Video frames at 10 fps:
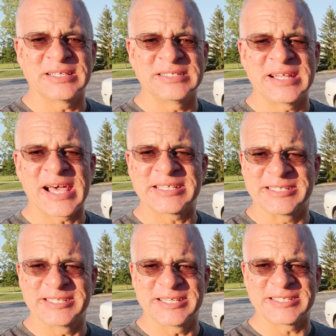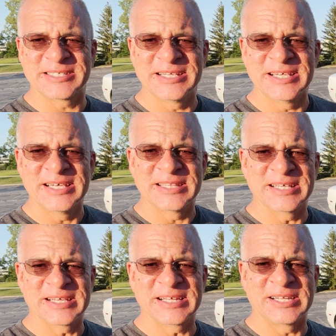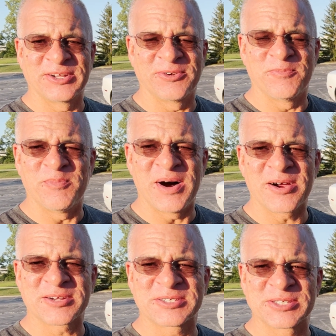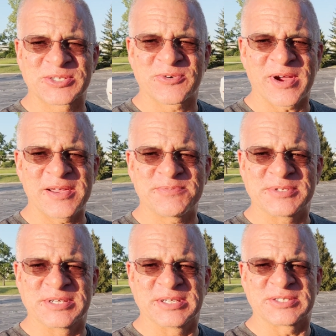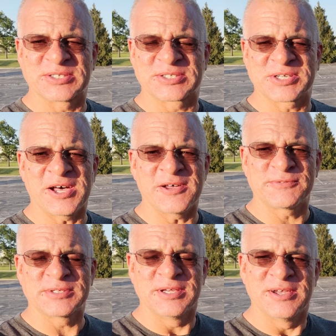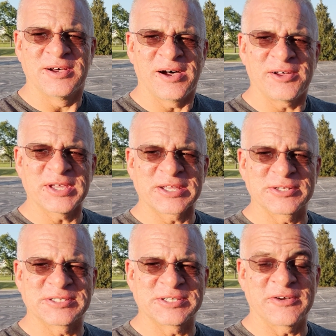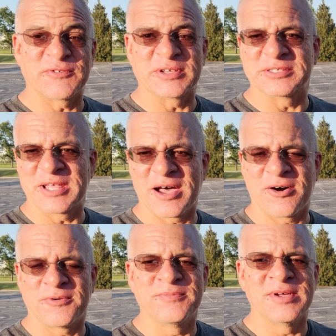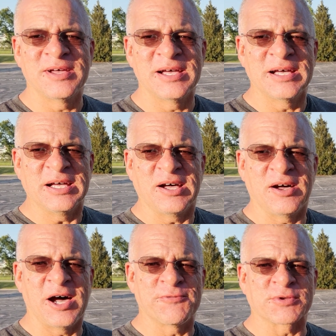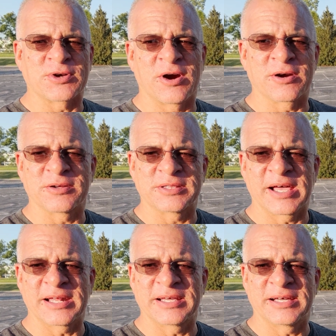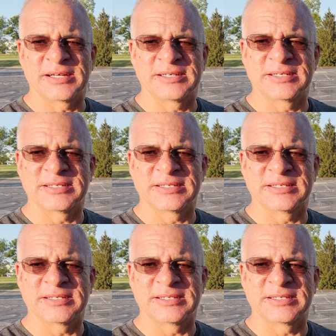of the nastiness, the little marks, the scrapes, the scuffs, all that good stuff is now off the car. That